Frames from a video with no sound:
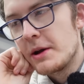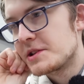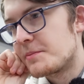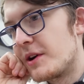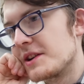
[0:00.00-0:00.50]

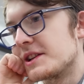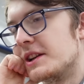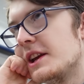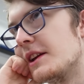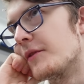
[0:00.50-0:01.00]

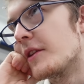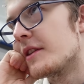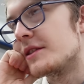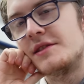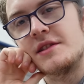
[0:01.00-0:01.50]
unsurprisingly,
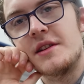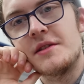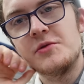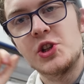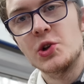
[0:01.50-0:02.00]
given this is
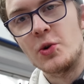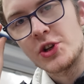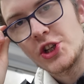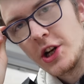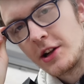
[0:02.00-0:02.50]
a
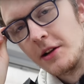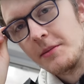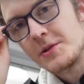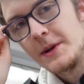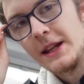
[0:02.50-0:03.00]
short shuttle
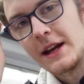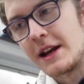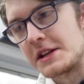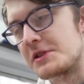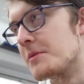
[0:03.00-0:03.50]
between
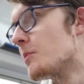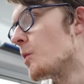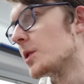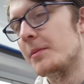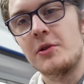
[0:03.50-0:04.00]
Lancaster and
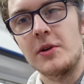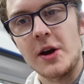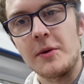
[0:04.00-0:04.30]
Morecambe, calling